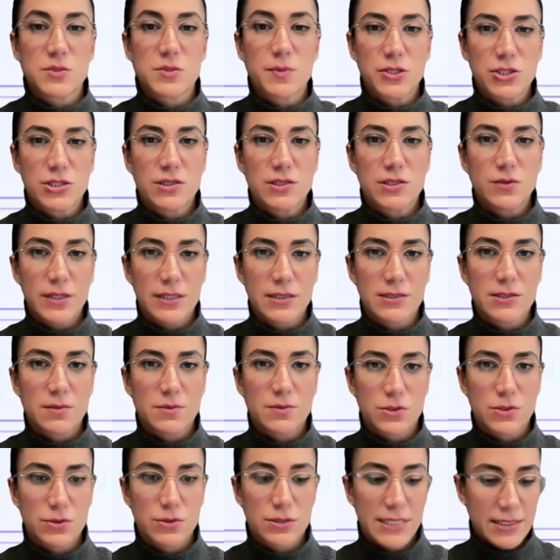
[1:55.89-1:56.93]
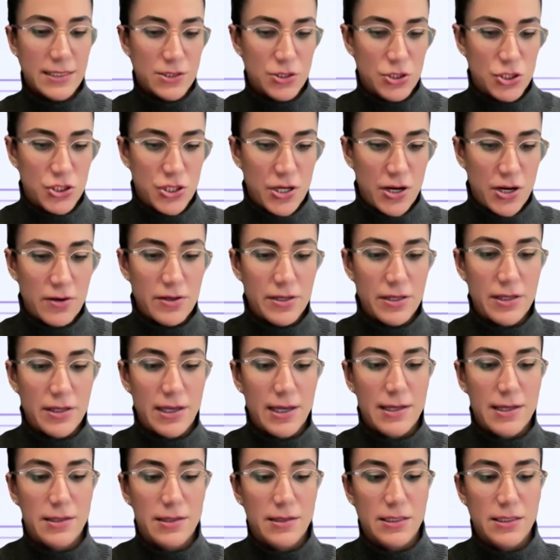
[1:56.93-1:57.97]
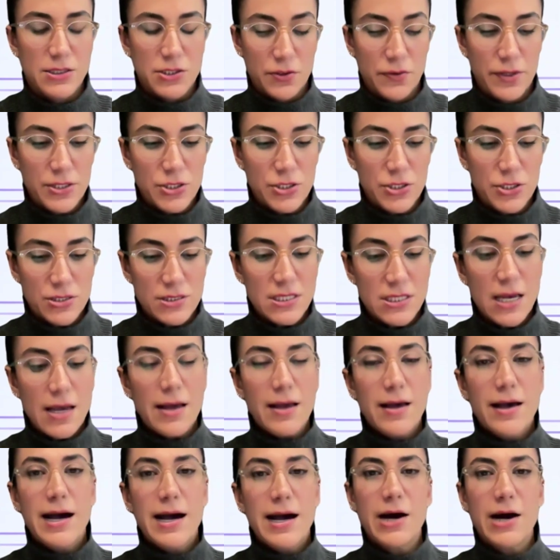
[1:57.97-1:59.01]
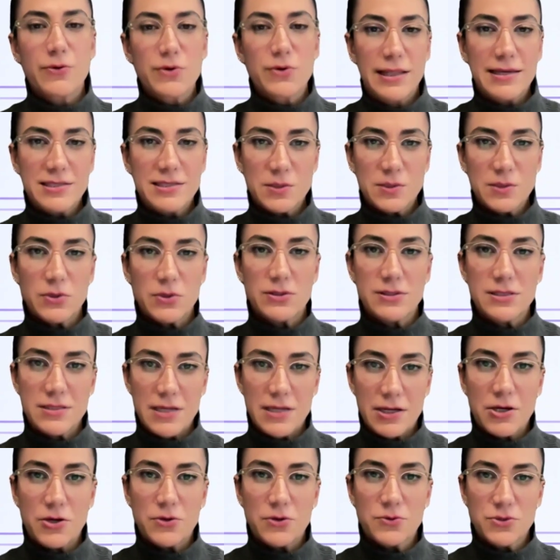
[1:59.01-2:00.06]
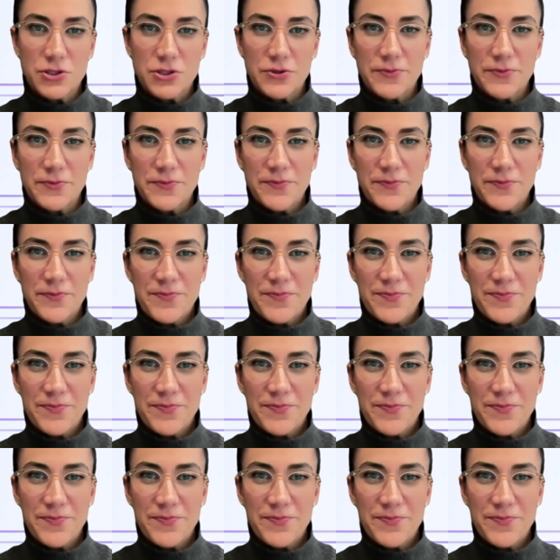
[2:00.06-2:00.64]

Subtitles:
especially when it comes to data sharing and integrations, how relatable is that code to you?